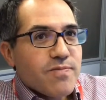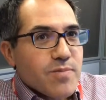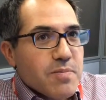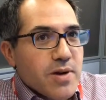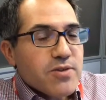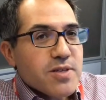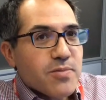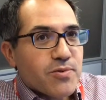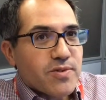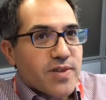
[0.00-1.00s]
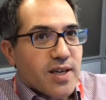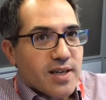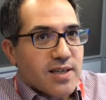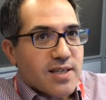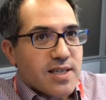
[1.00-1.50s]
the most important thing
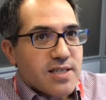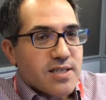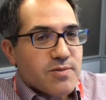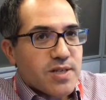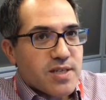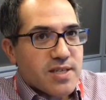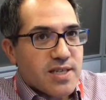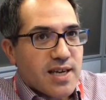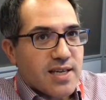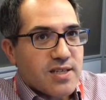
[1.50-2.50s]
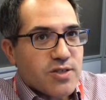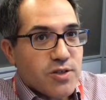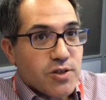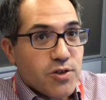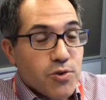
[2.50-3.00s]
is to understand
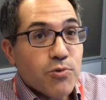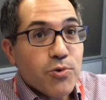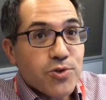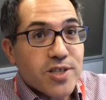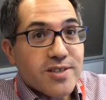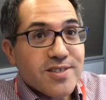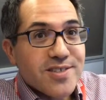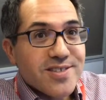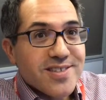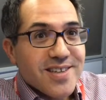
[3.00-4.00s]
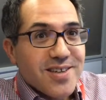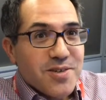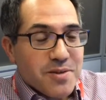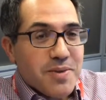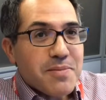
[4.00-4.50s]
your audience,
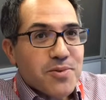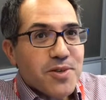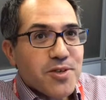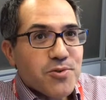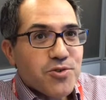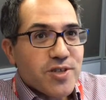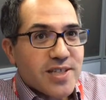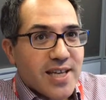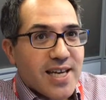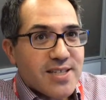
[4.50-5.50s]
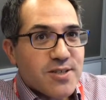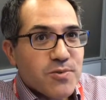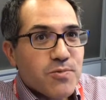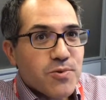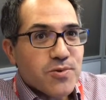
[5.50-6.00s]
the people that you're trying to cater
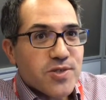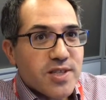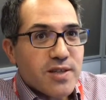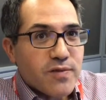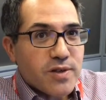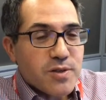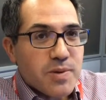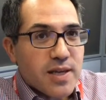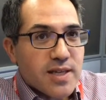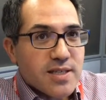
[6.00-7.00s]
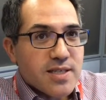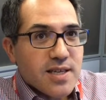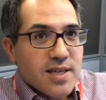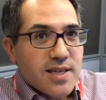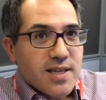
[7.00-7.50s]
towards in the first place.
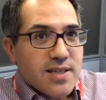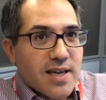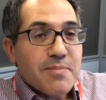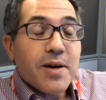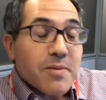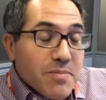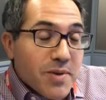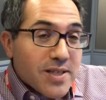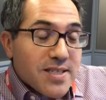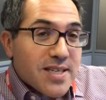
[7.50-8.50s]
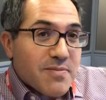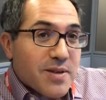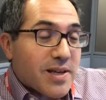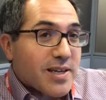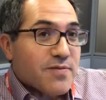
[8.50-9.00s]
That might seem
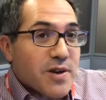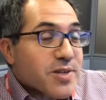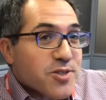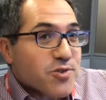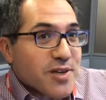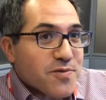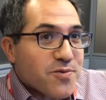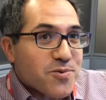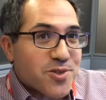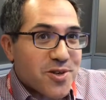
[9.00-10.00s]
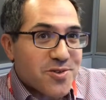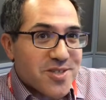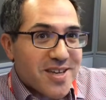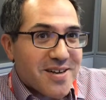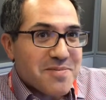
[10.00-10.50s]
like a very straightforward
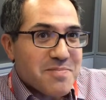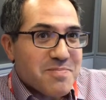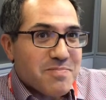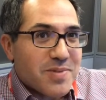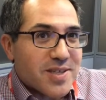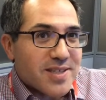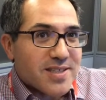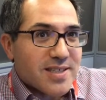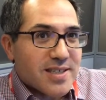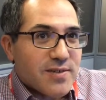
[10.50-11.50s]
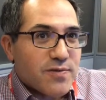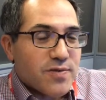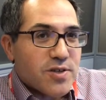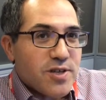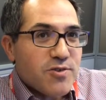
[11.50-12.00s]
concept, but
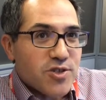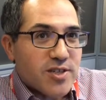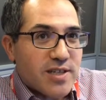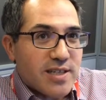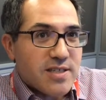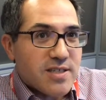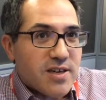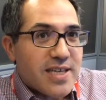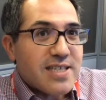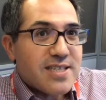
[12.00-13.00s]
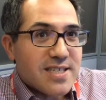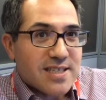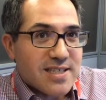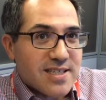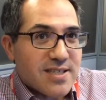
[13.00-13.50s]
for news journalists, our
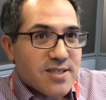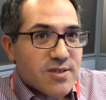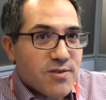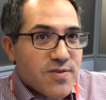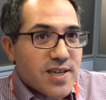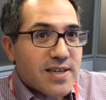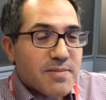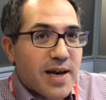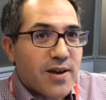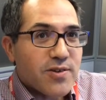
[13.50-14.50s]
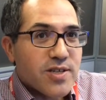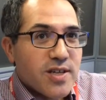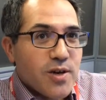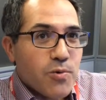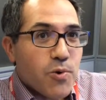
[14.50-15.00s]
instinct is to think about
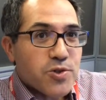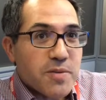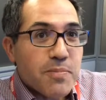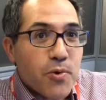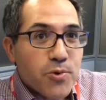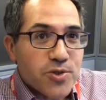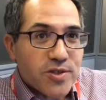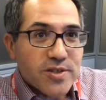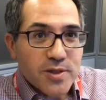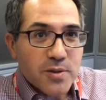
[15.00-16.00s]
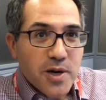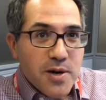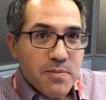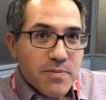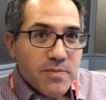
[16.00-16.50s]
what's important
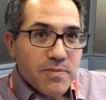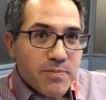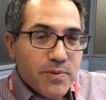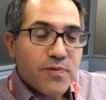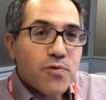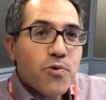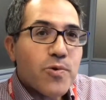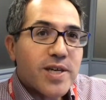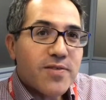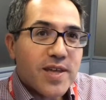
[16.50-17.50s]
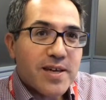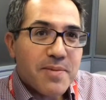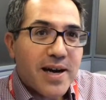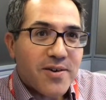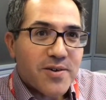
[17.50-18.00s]
before we think
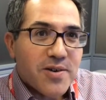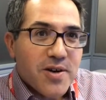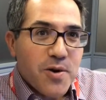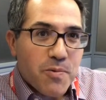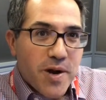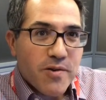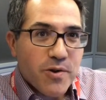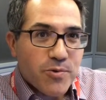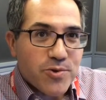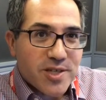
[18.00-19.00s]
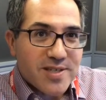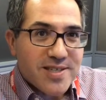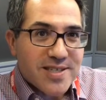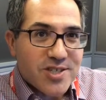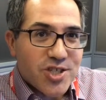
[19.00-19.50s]
about where our
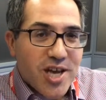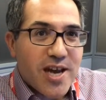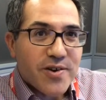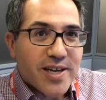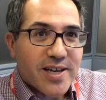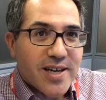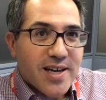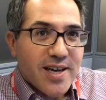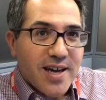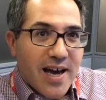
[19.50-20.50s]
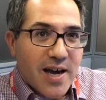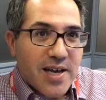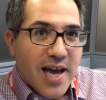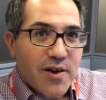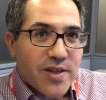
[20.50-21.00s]
audience is sharing
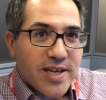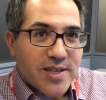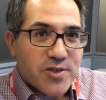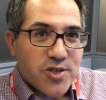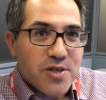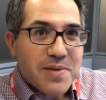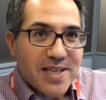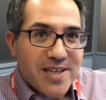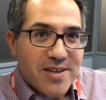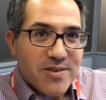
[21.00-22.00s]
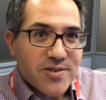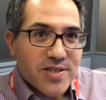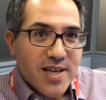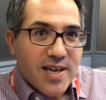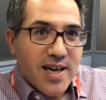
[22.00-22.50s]
and how they're consuming
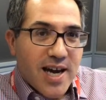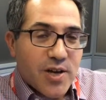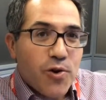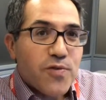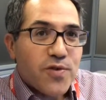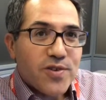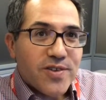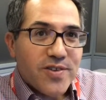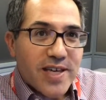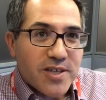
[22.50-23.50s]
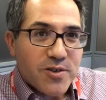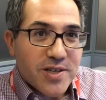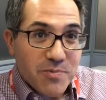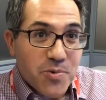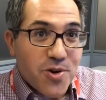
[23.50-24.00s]
news. And often they don't
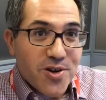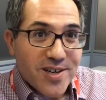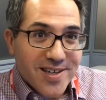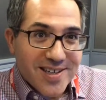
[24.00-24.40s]
work